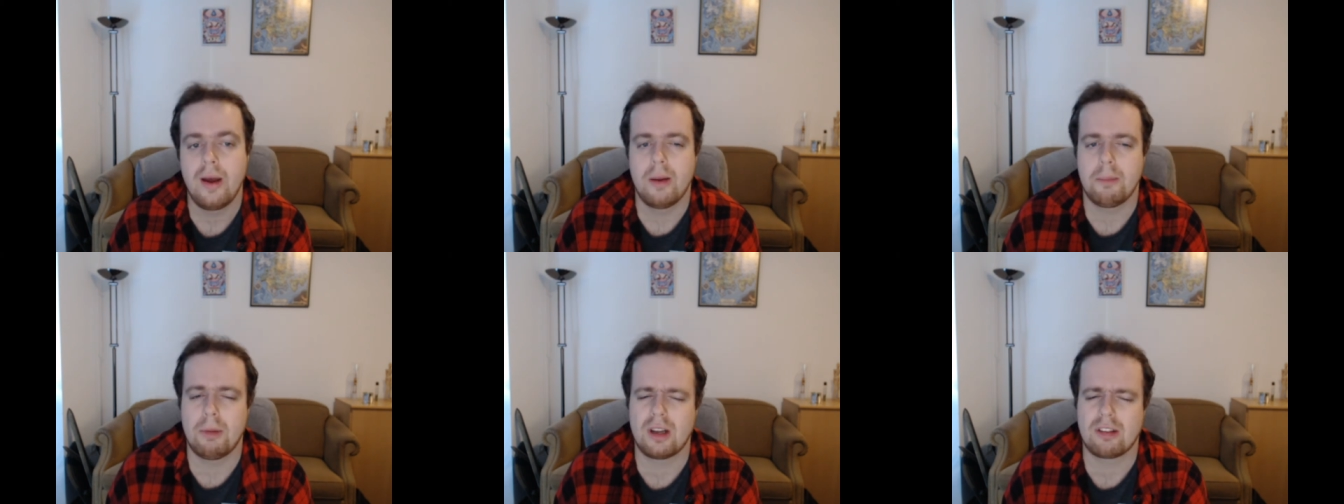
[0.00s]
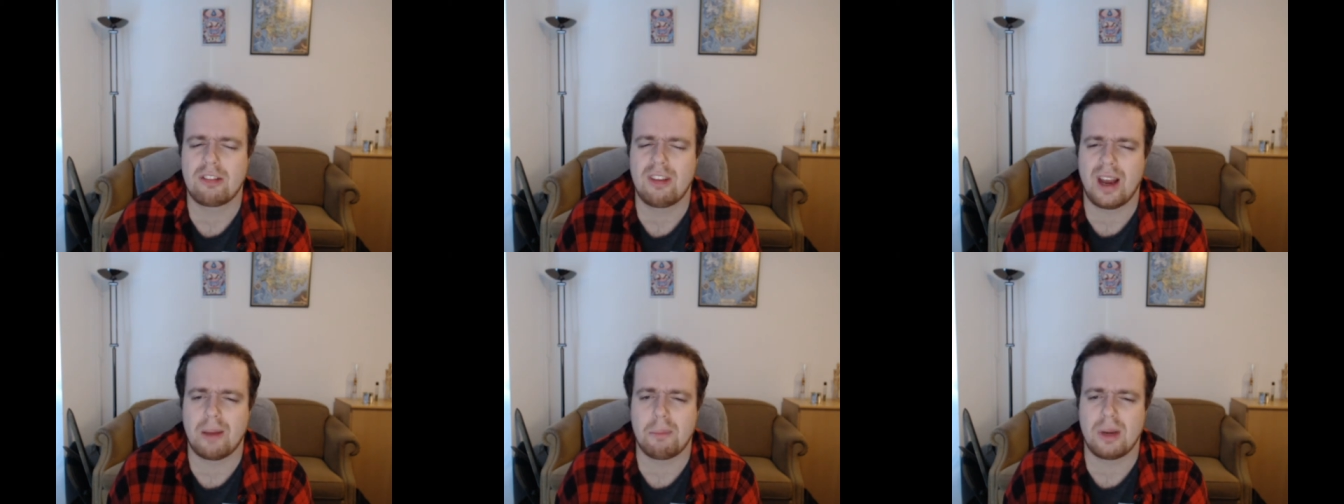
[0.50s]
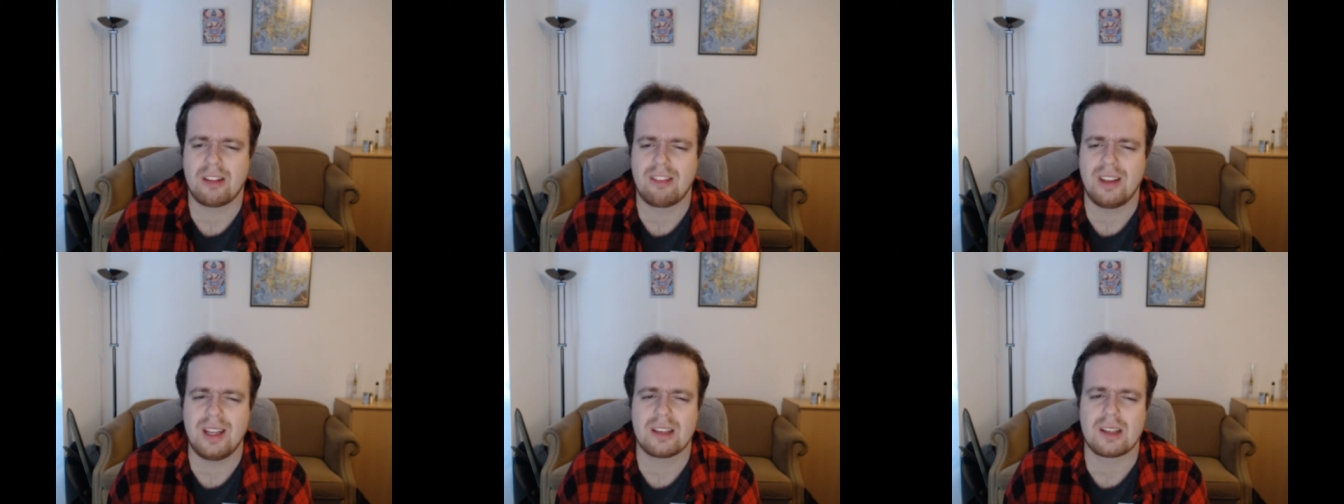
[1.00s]
but, but I
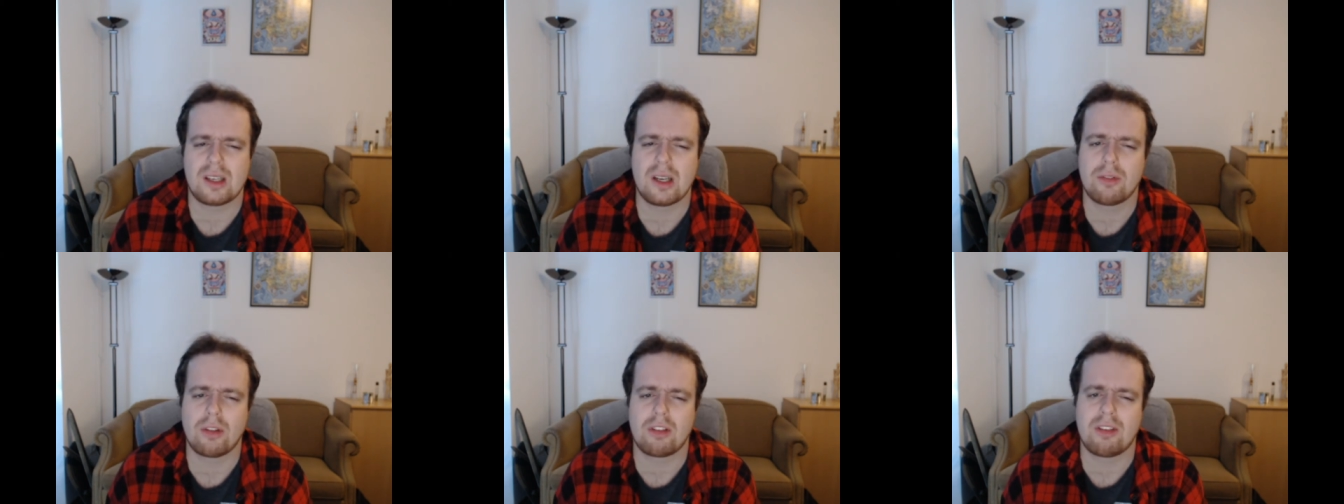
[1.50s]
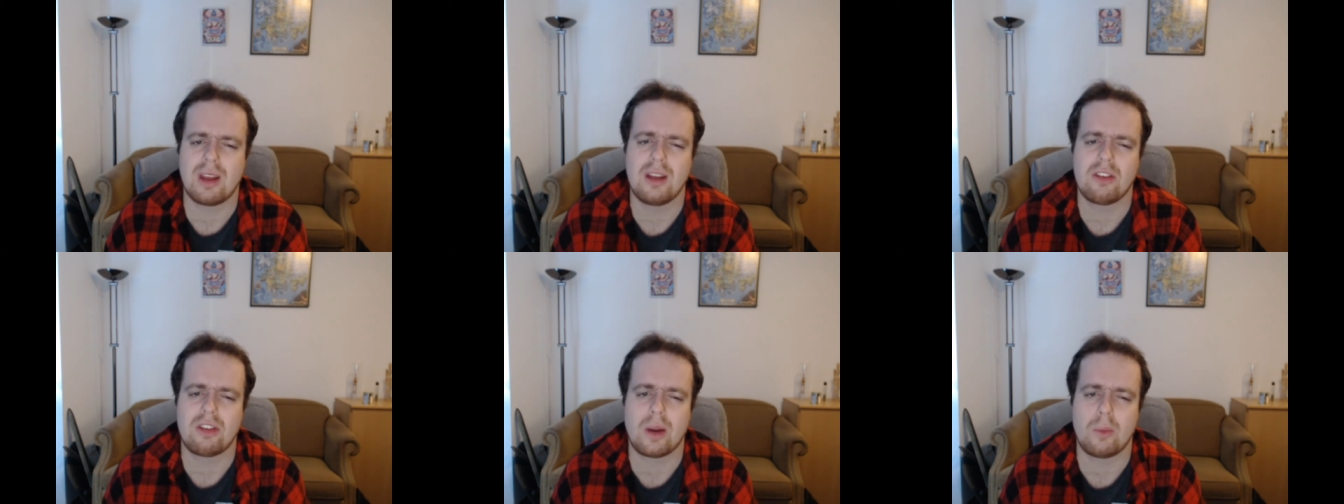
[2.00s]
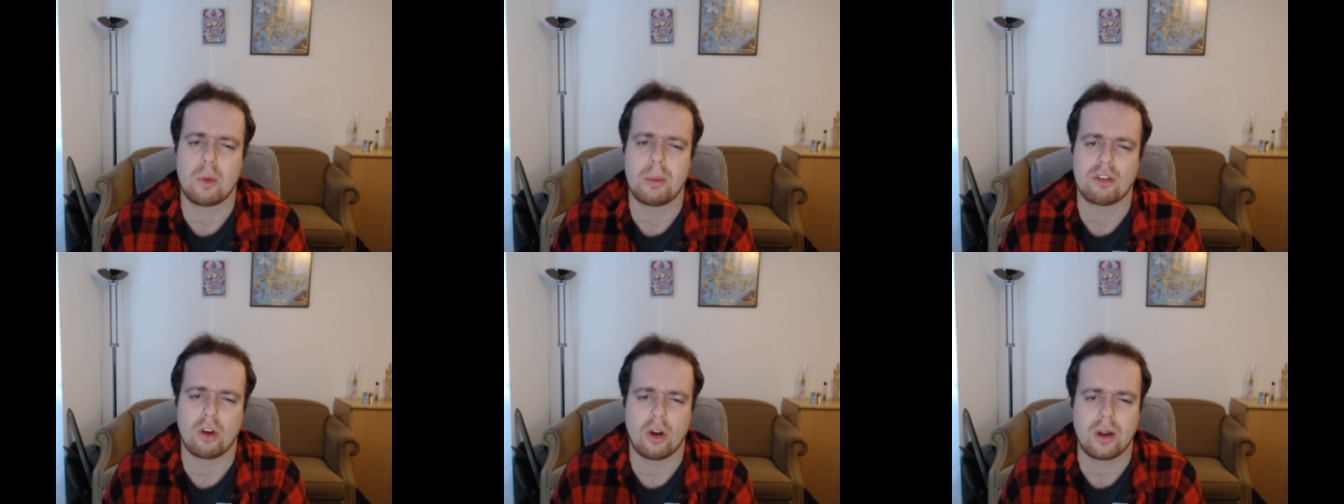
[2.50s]
think that a lot of the things that I will be
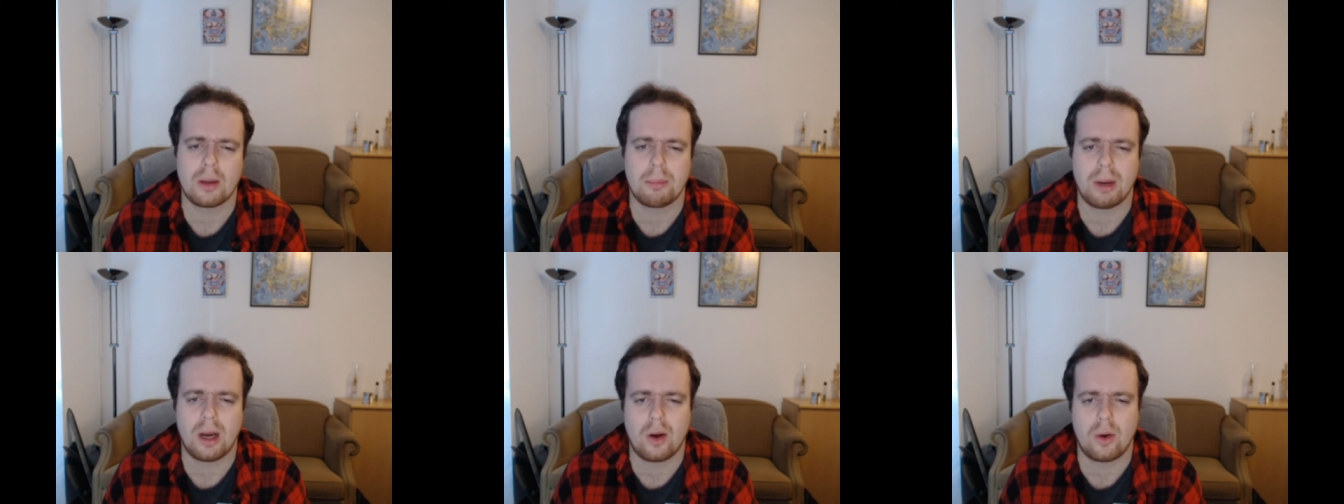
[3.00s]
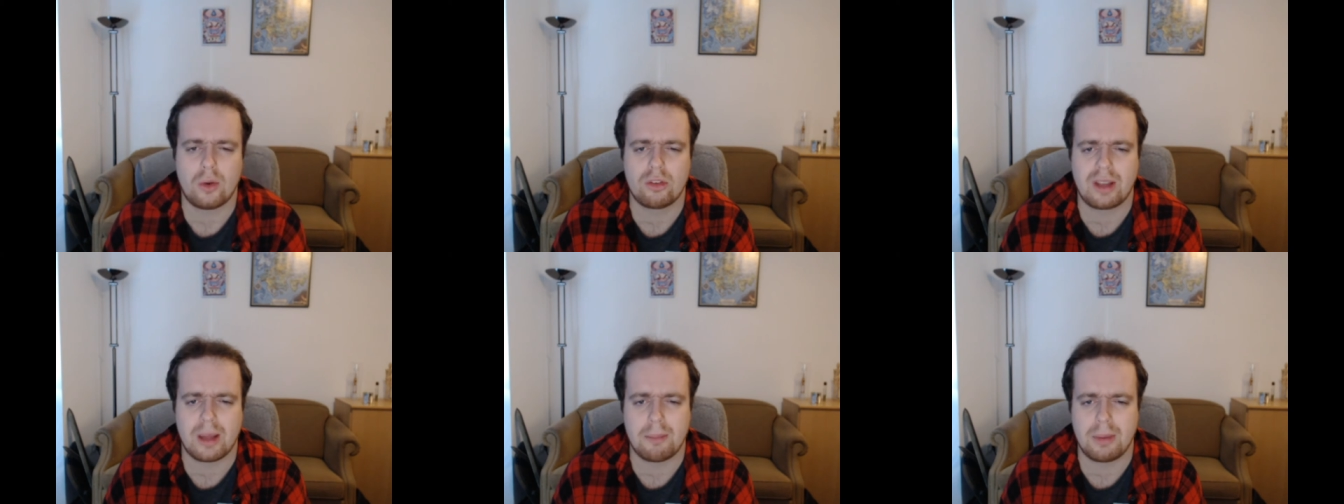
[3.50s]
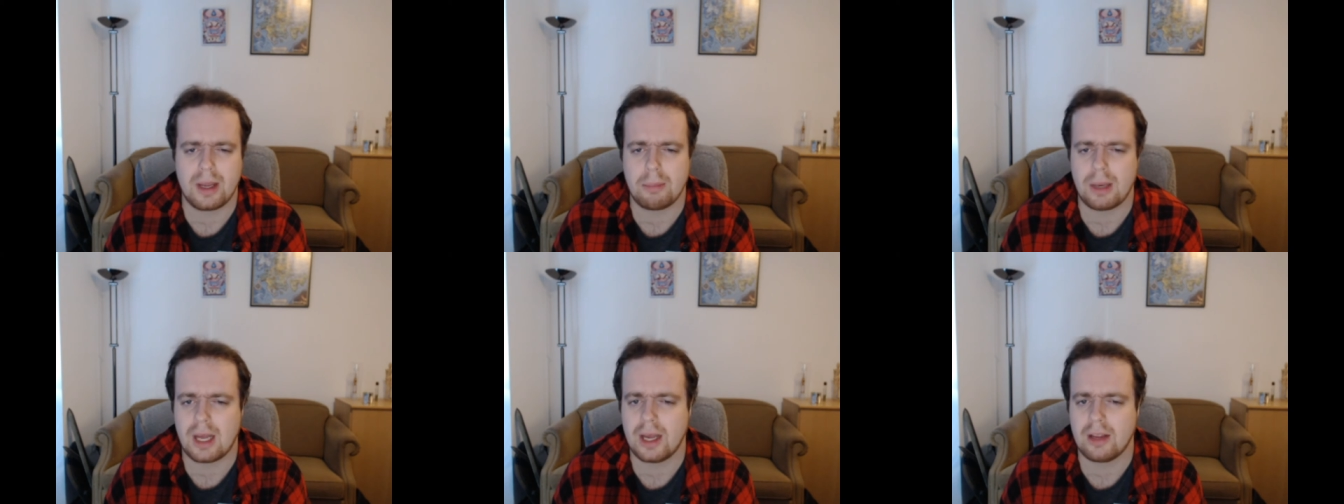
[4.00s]
talking about can be
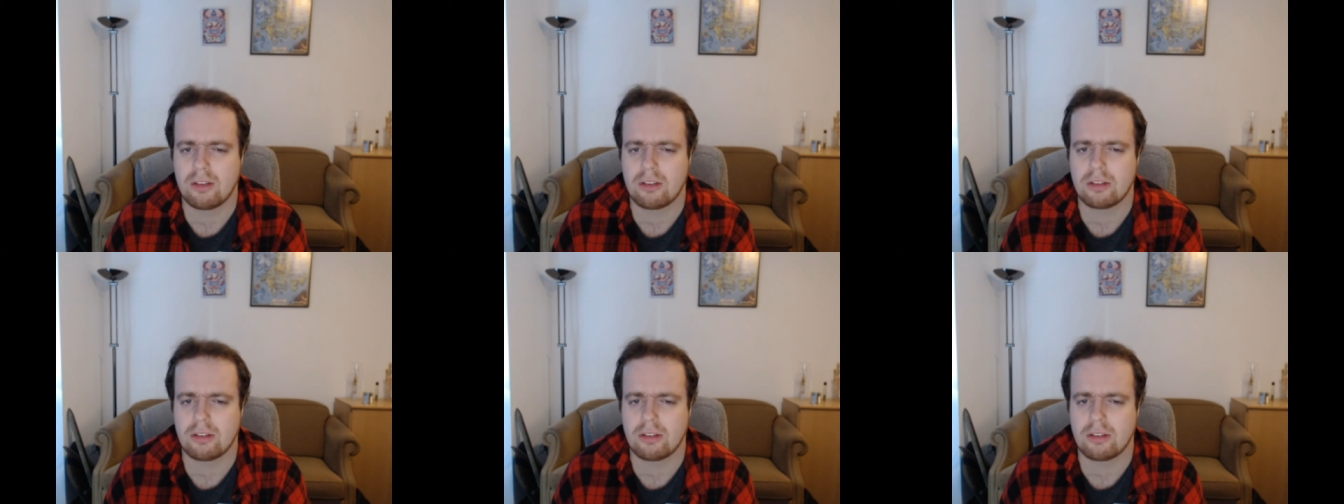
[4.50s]
applied